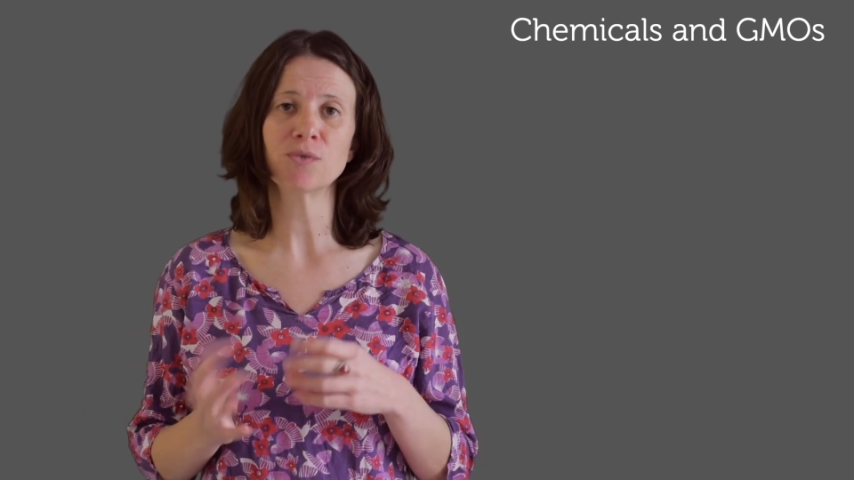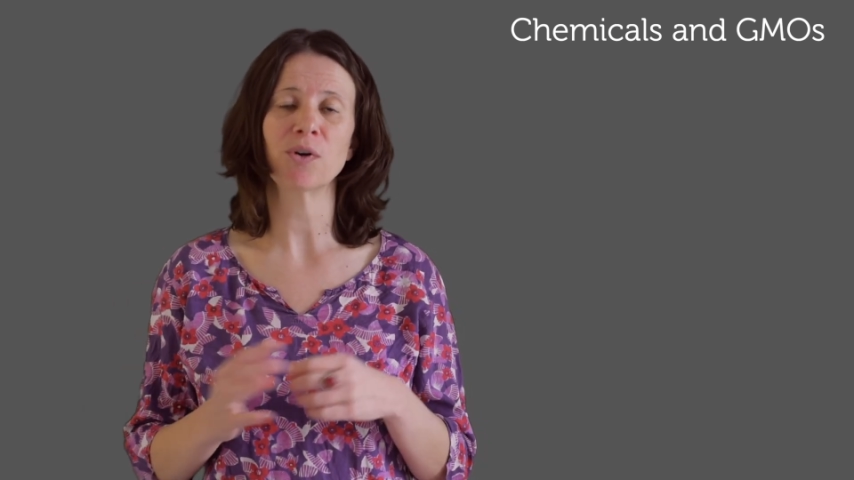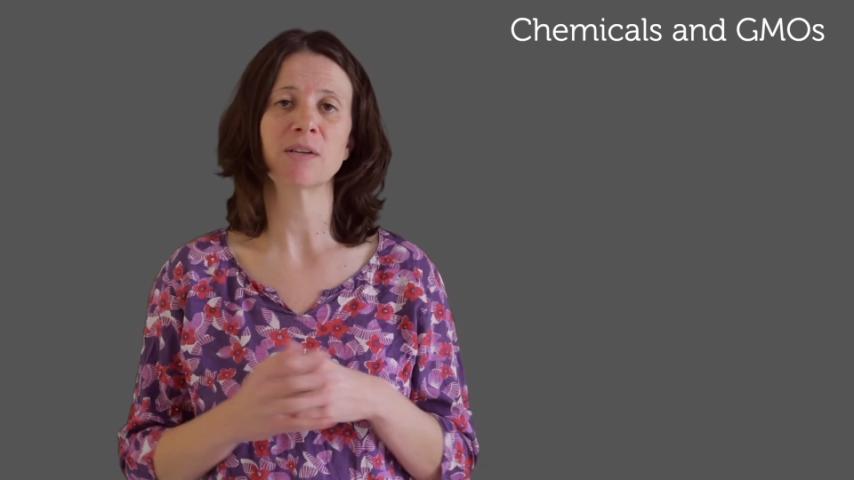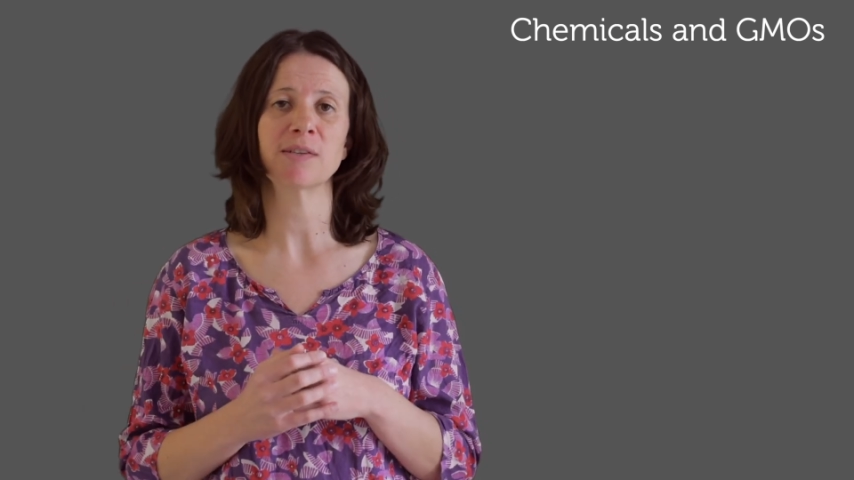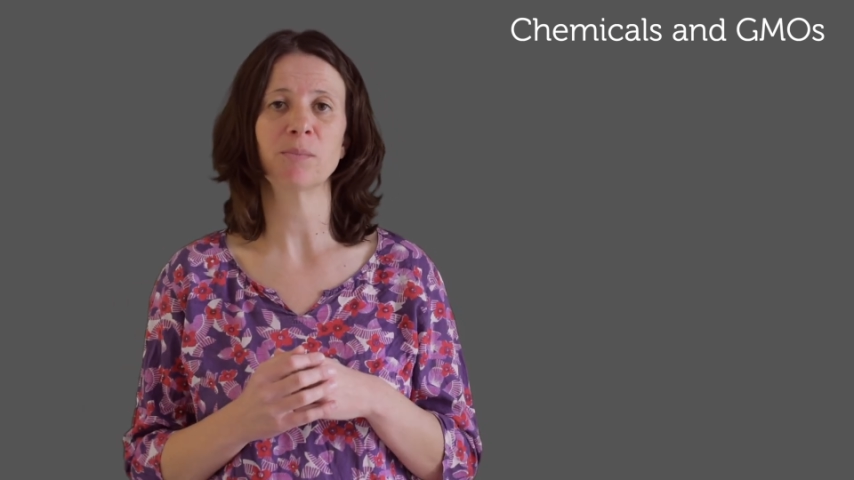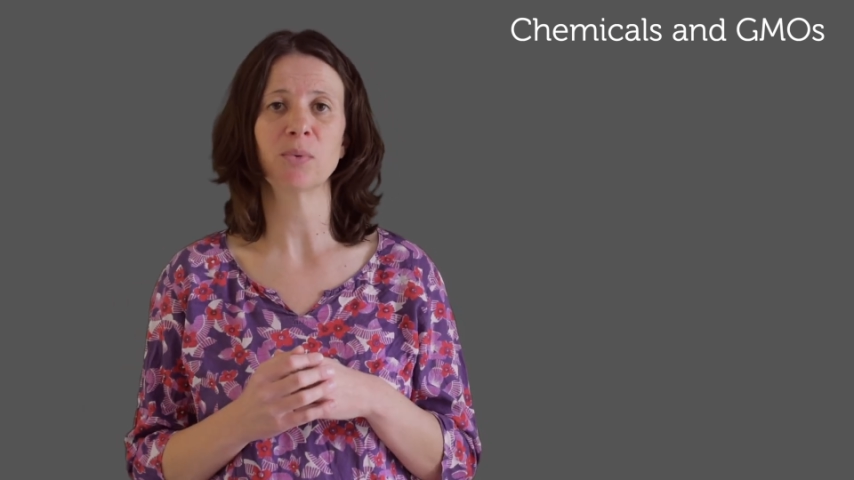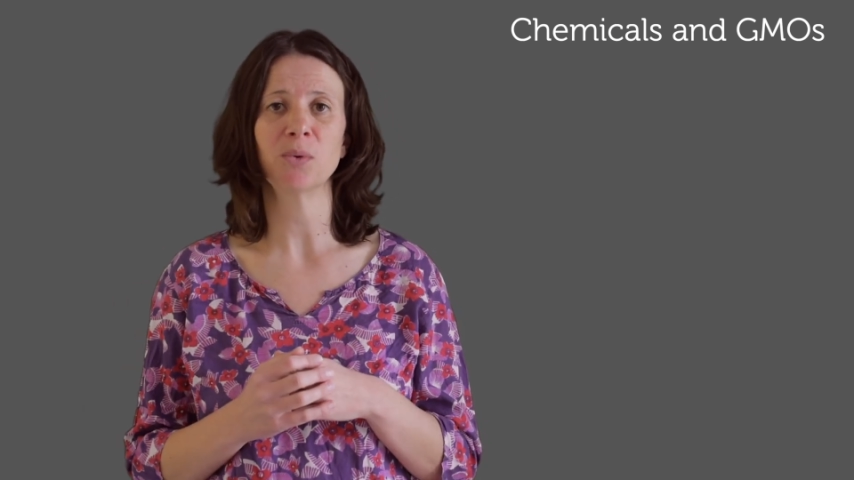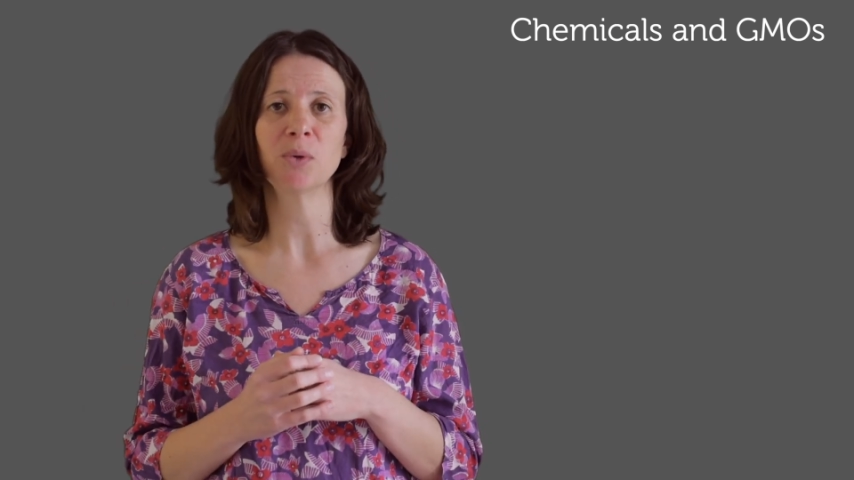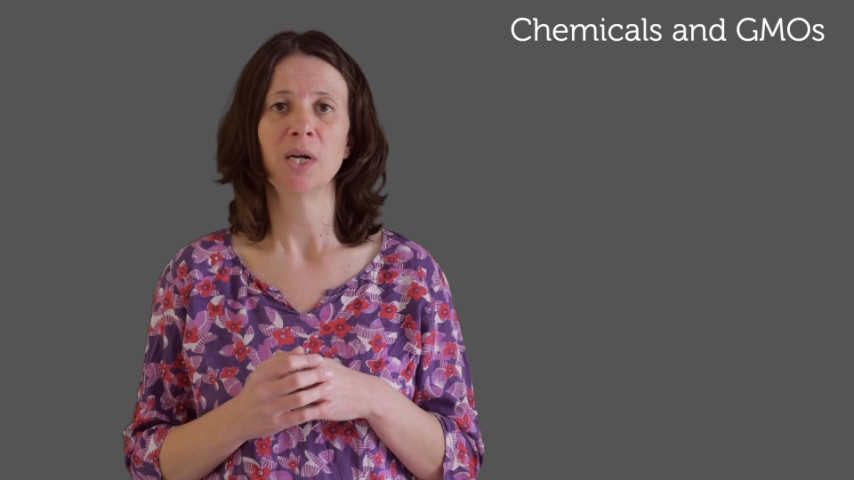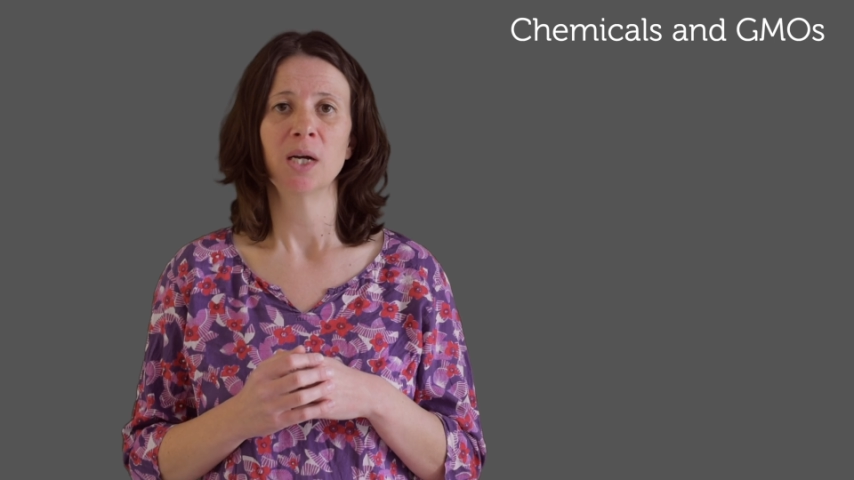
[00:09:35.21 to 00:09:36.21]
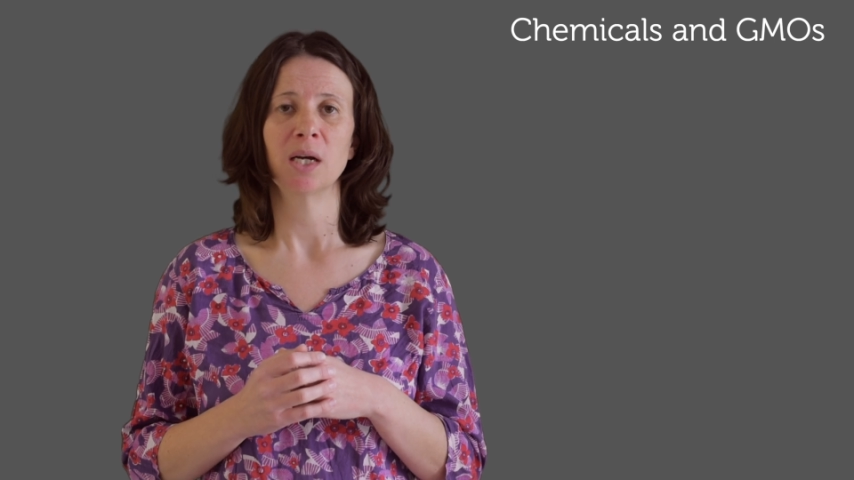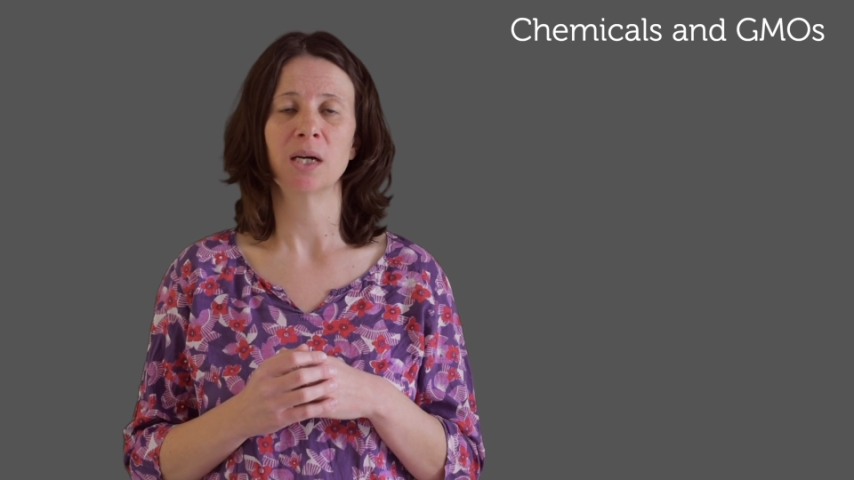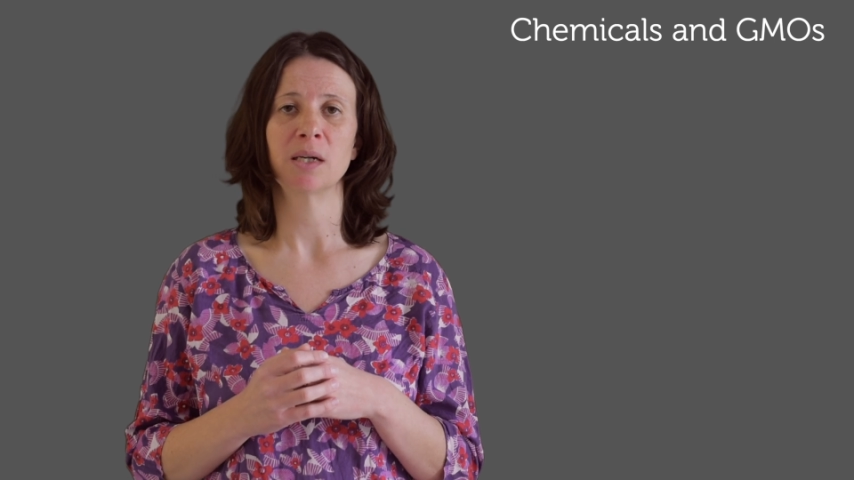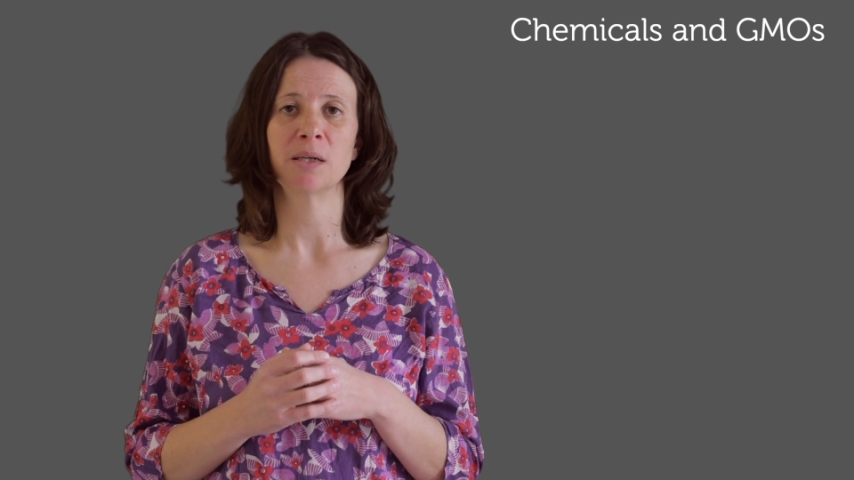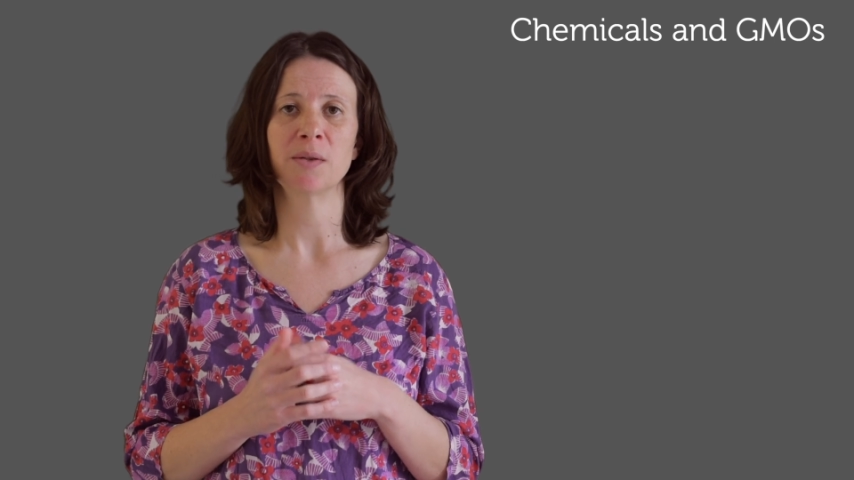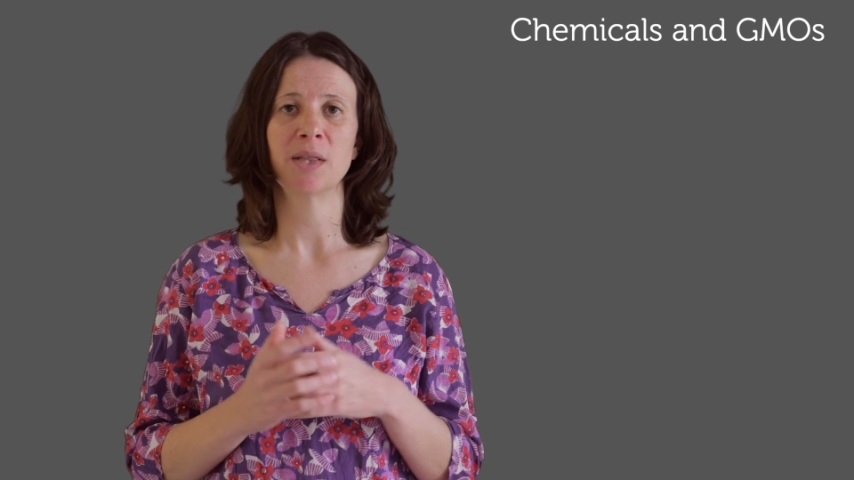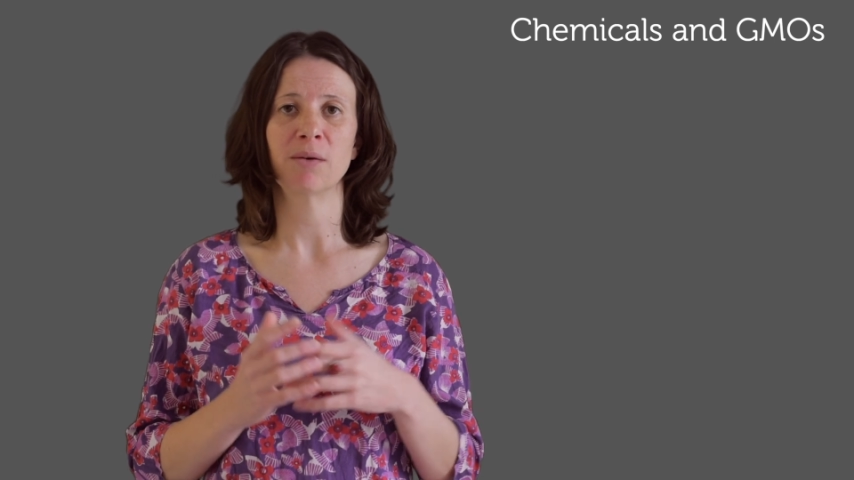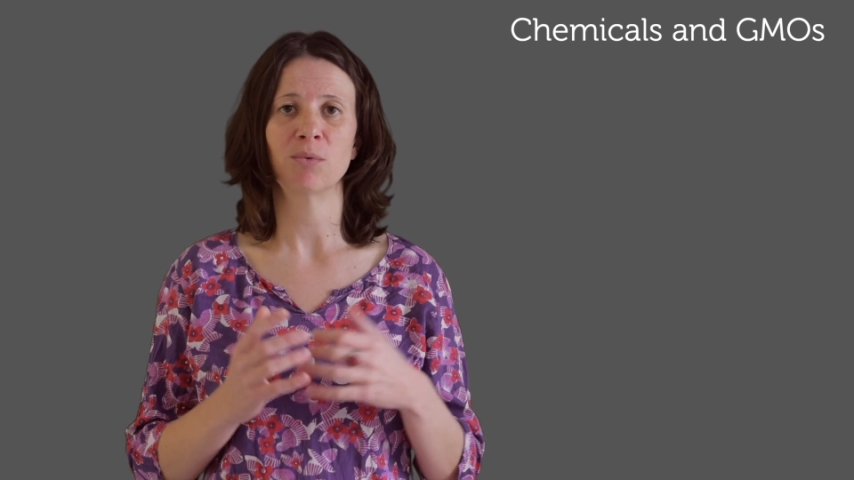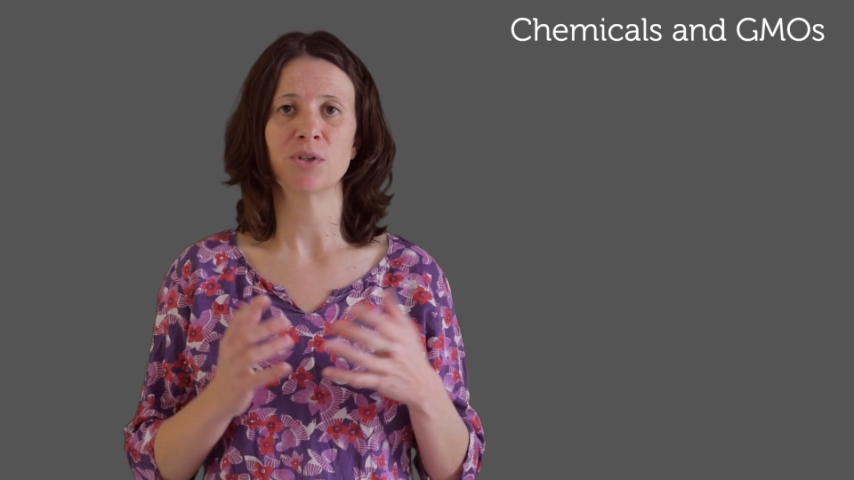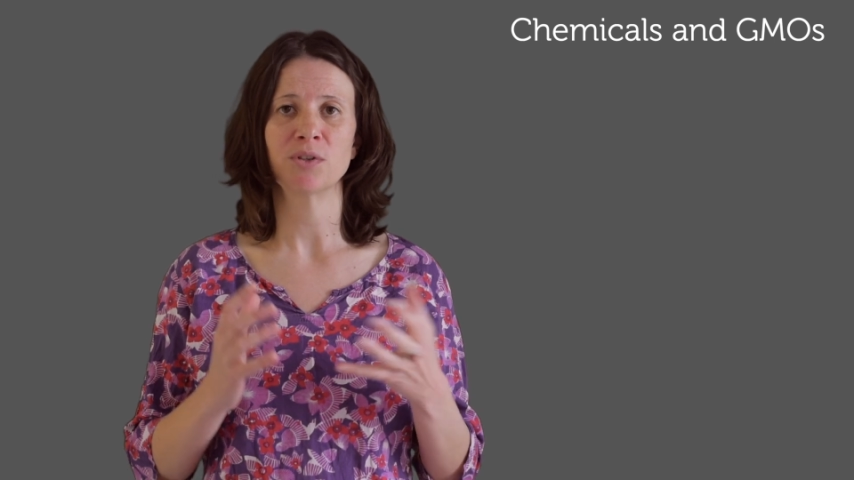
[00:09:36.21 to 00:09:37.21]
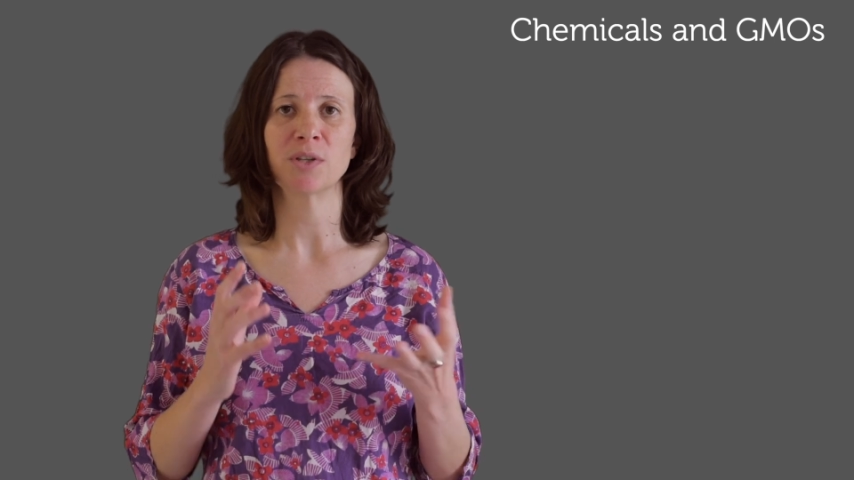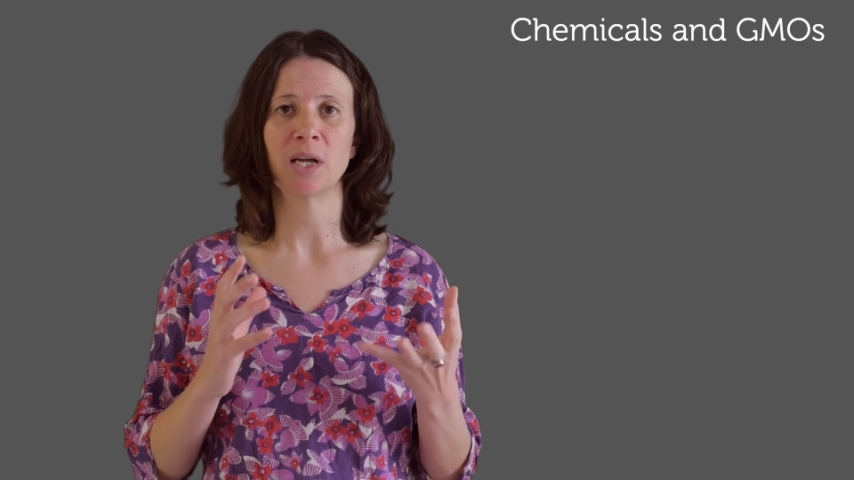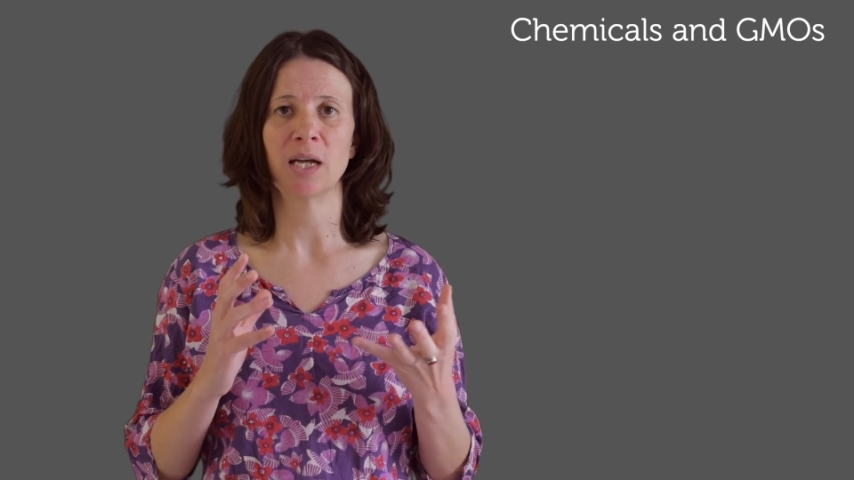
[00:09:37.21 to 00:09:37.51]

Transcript: For example, there was